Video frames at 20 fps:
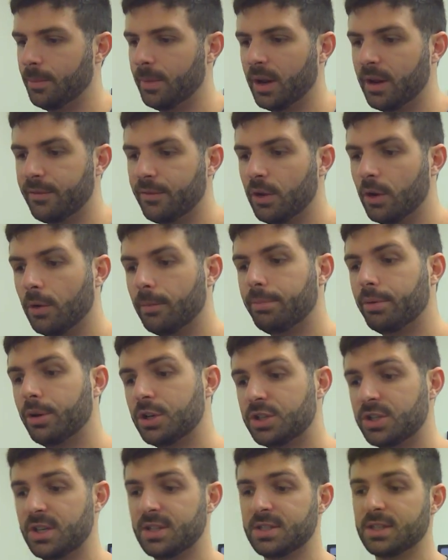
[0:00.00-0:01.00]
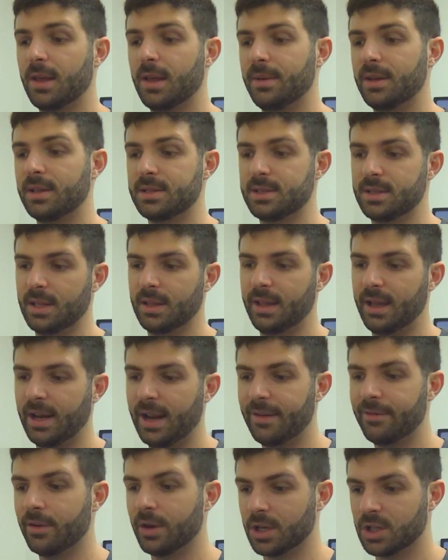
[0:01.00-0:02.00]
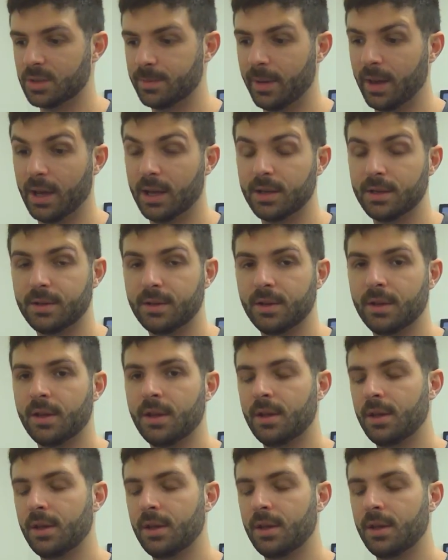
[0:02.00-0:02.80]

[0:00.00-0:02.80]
but if you don't push these limits, then they never expand.